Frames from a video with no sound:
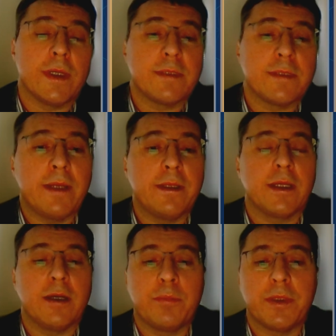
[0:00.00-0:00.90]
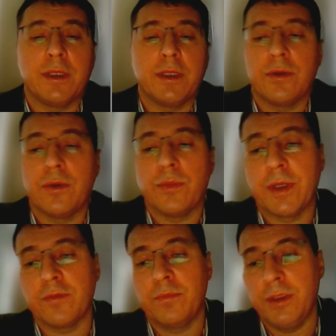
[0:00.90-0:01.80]
as a mining company, we
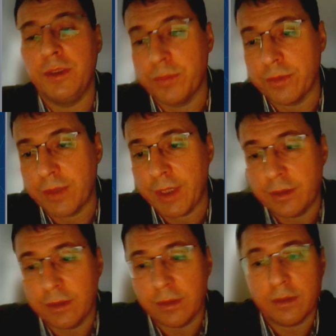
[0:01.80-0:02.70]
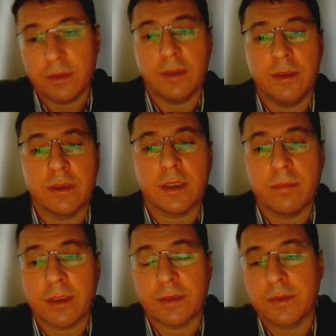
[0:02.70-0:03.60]
have been operating in
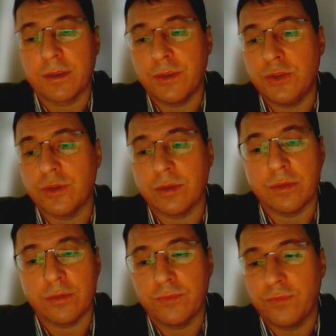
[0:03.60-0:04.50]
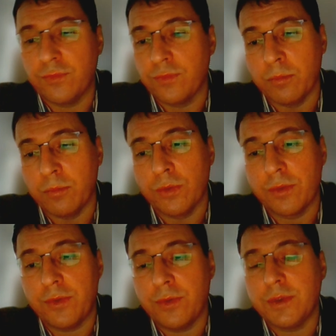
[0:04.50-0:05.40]
Khabarovsk region for more
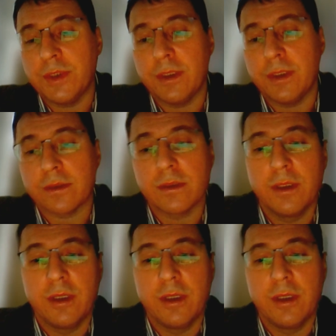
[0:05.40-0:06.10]
than 30 years.